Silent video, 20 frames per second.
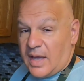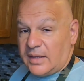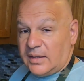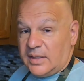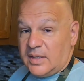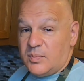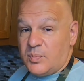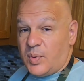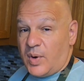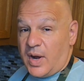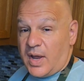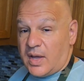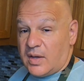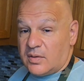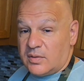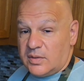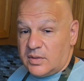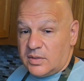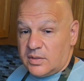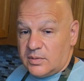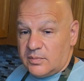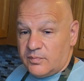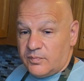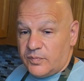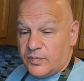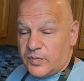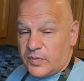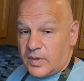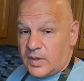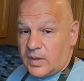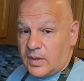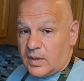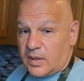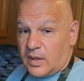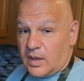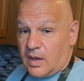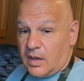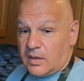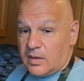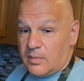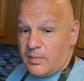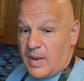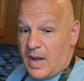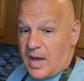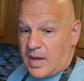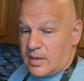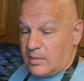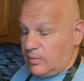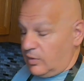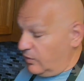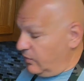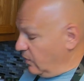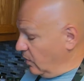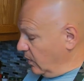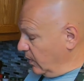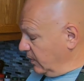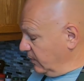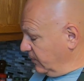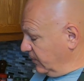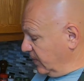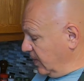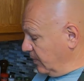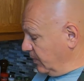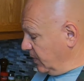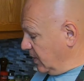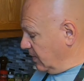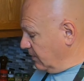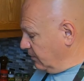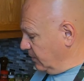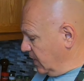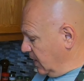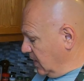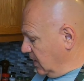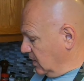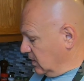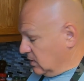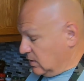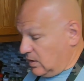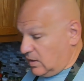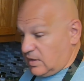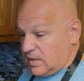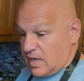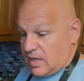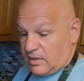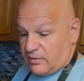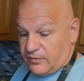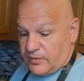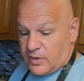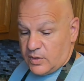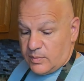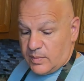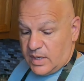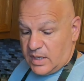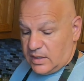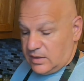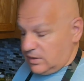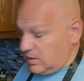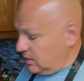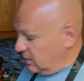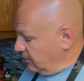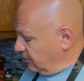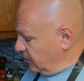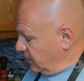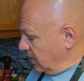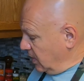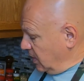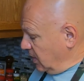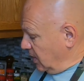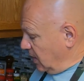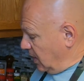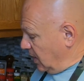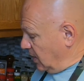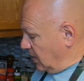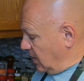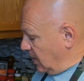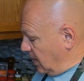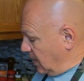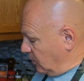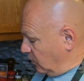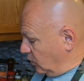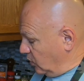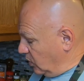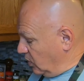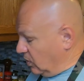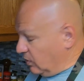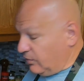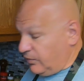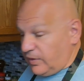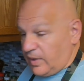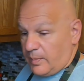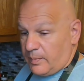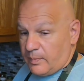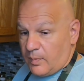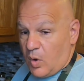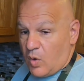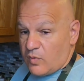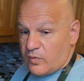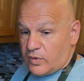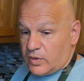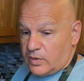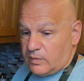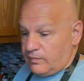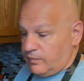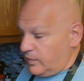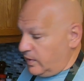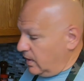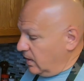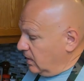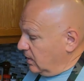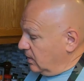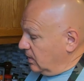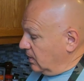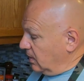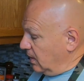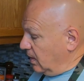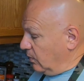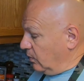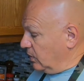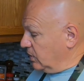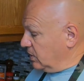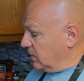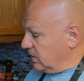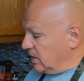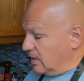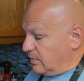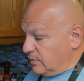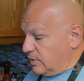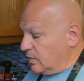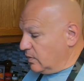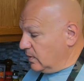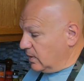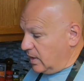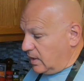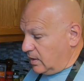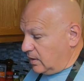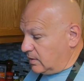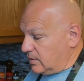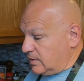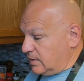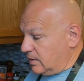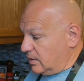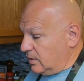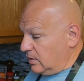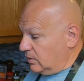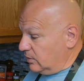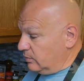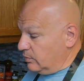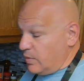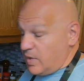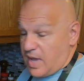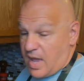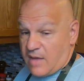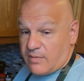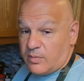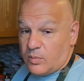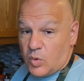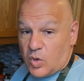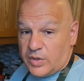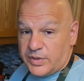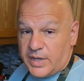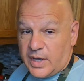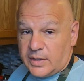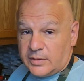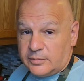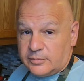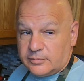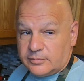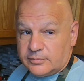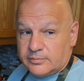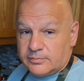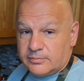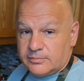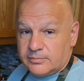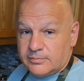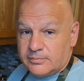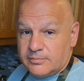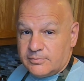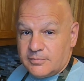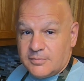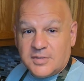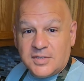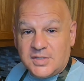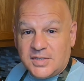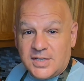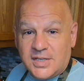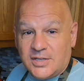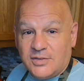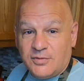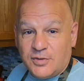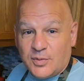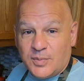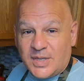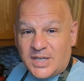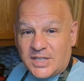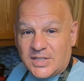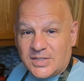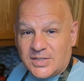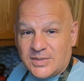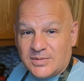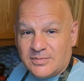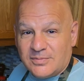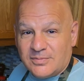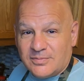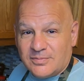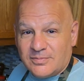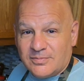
lightly browned on the bottom before we flip them. It's going to take a few minutes and then we'll flip them over and we'll just keep doing that until we have them all done. See you in a few minutes.